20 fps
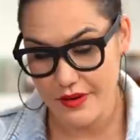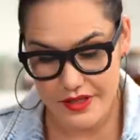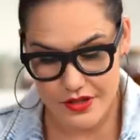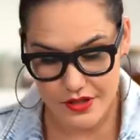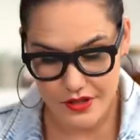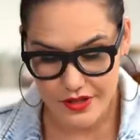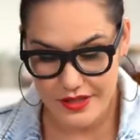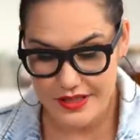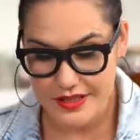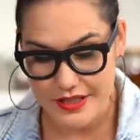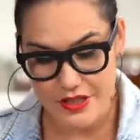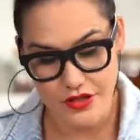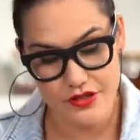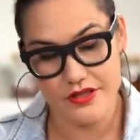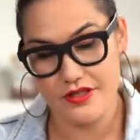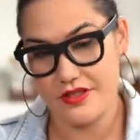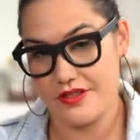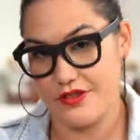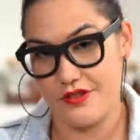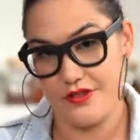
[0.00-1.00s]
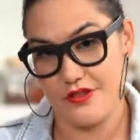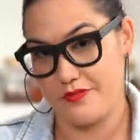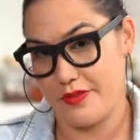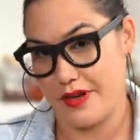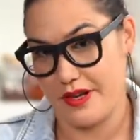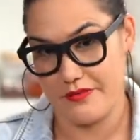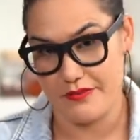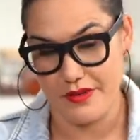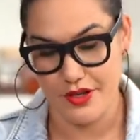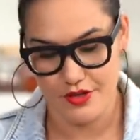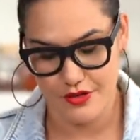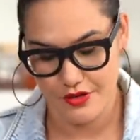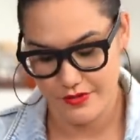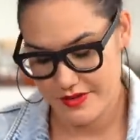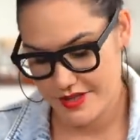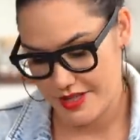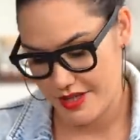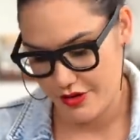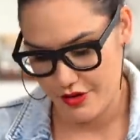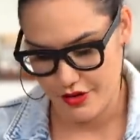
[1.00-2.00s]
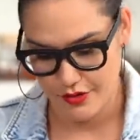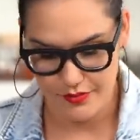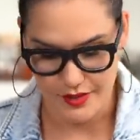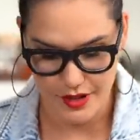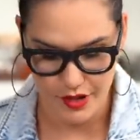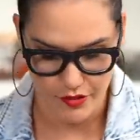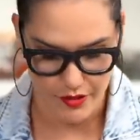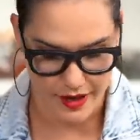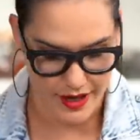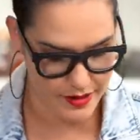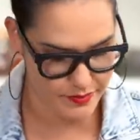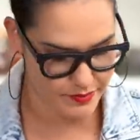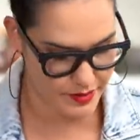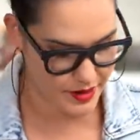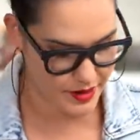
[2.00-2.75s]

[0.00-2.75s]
ones. You could literally just use button mushrooms here and it'd be great.